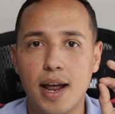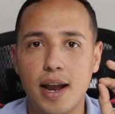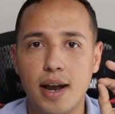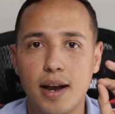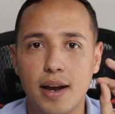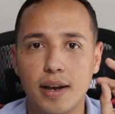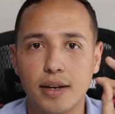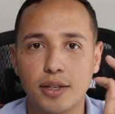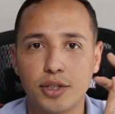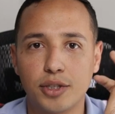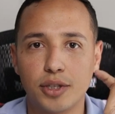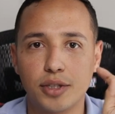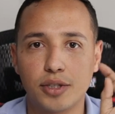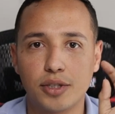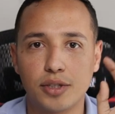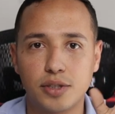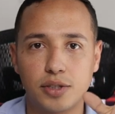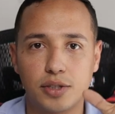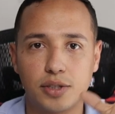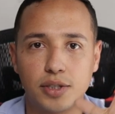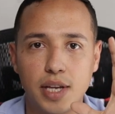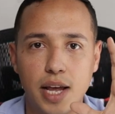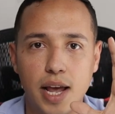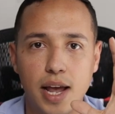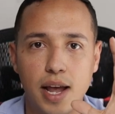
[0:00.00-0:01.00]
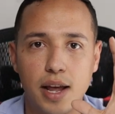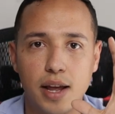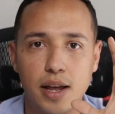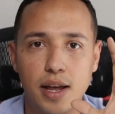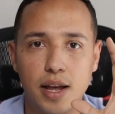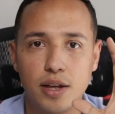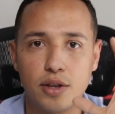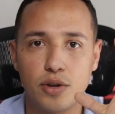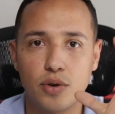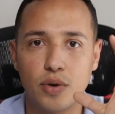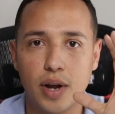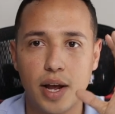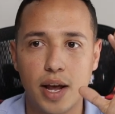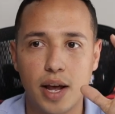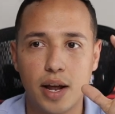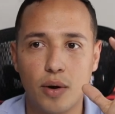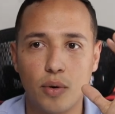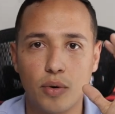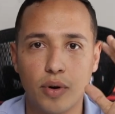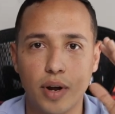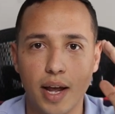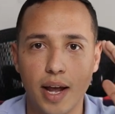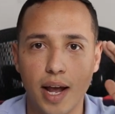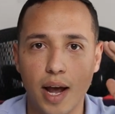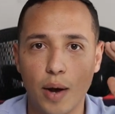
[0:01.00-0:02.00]
then just say in your head,
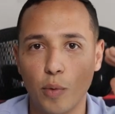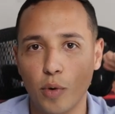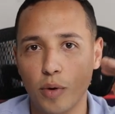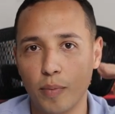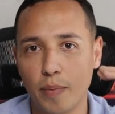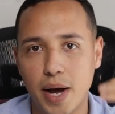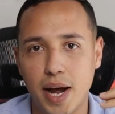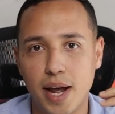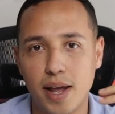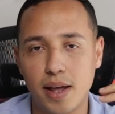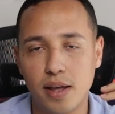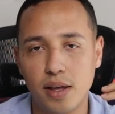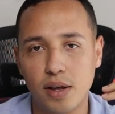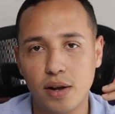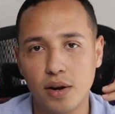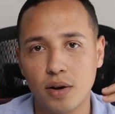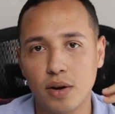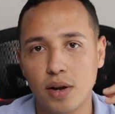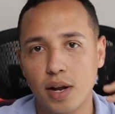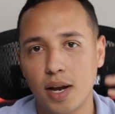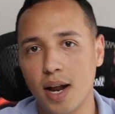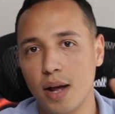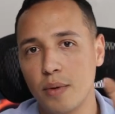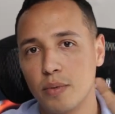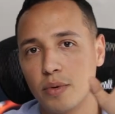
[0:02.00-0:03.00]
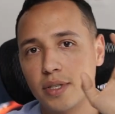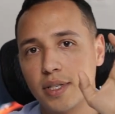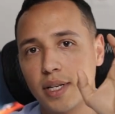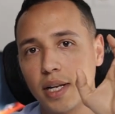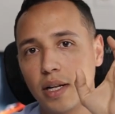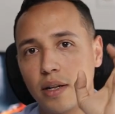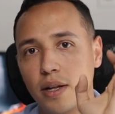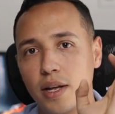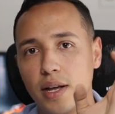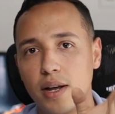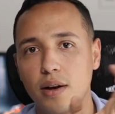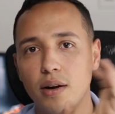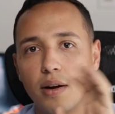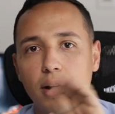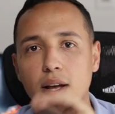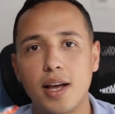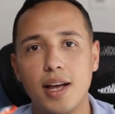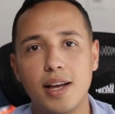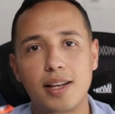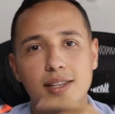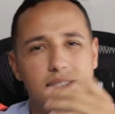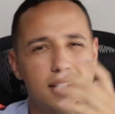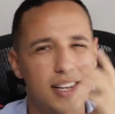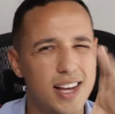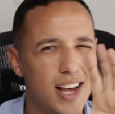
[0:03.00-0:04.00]
okay, I would buy here and I would sell here.
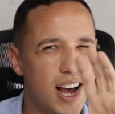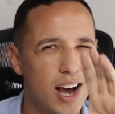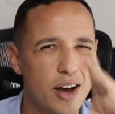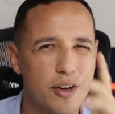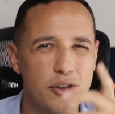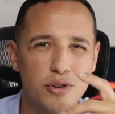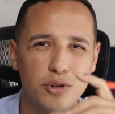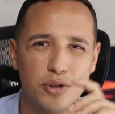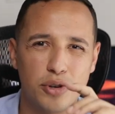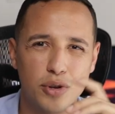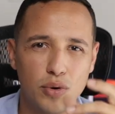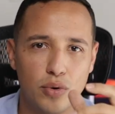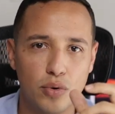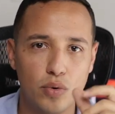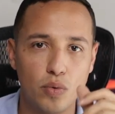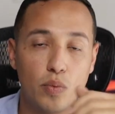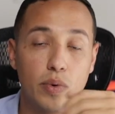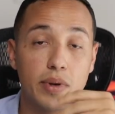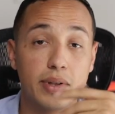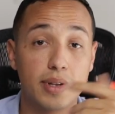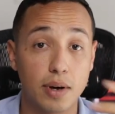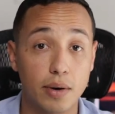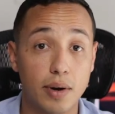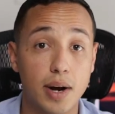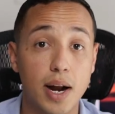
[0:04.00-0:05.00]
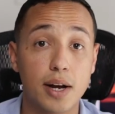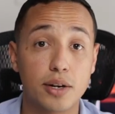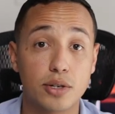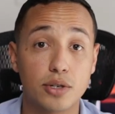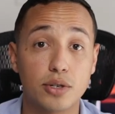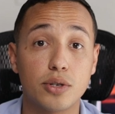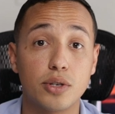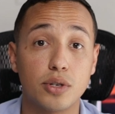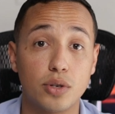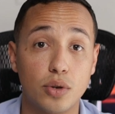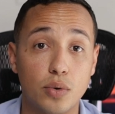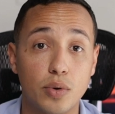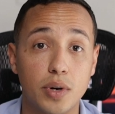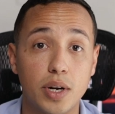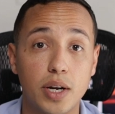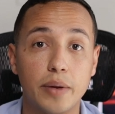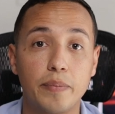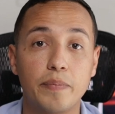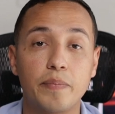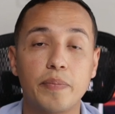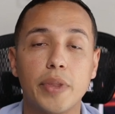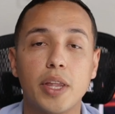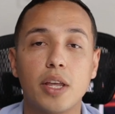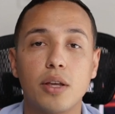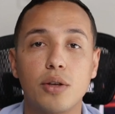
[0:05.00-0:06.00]
And see how you do without actually doing it.